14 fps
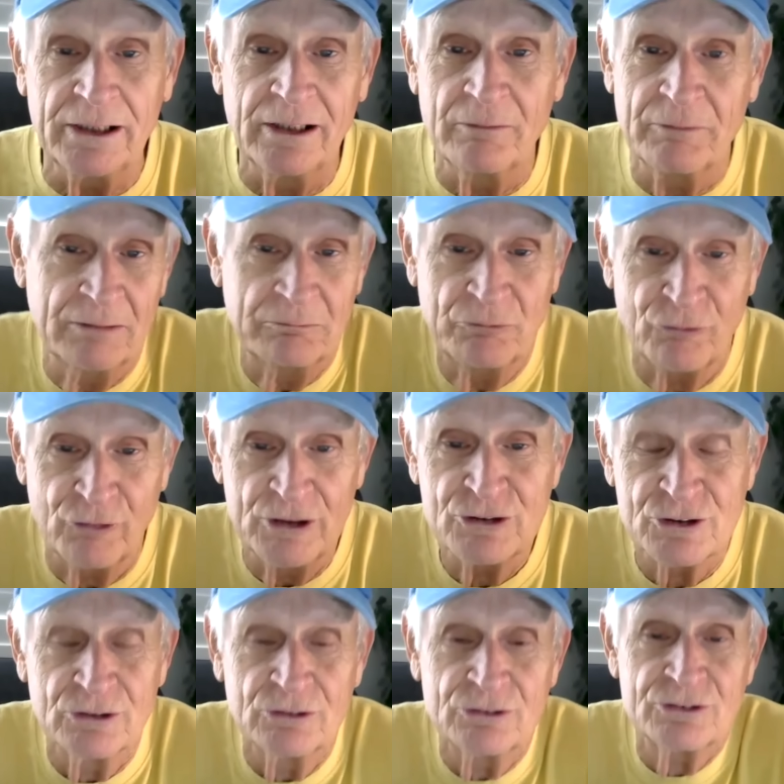You know, free
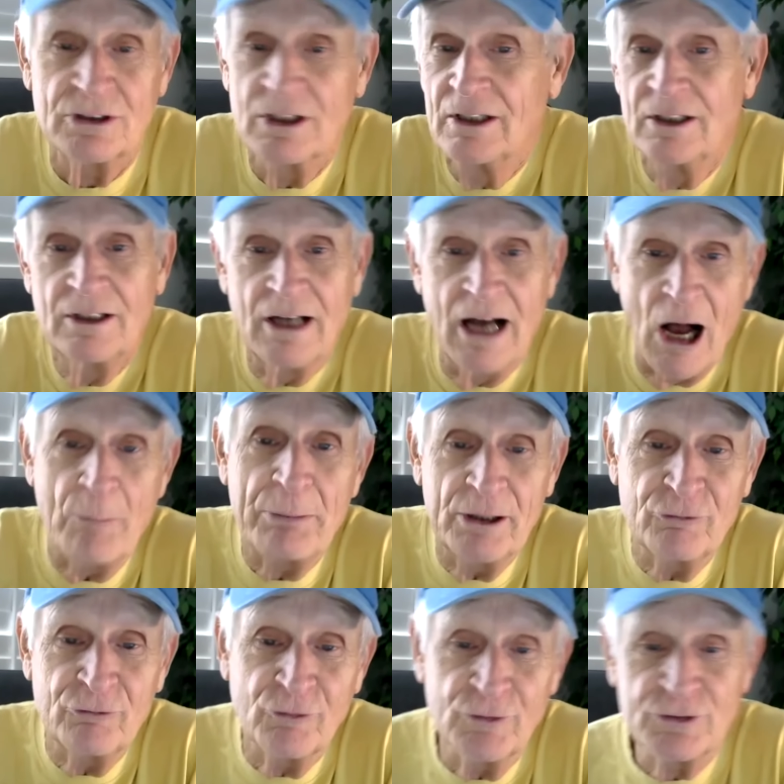suits, I'll pay
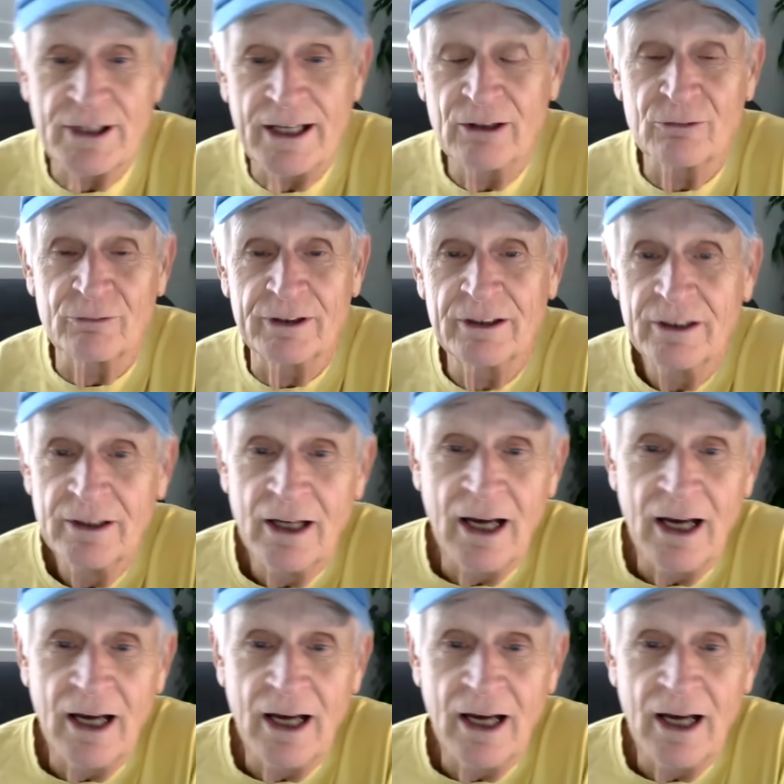for the tailoring.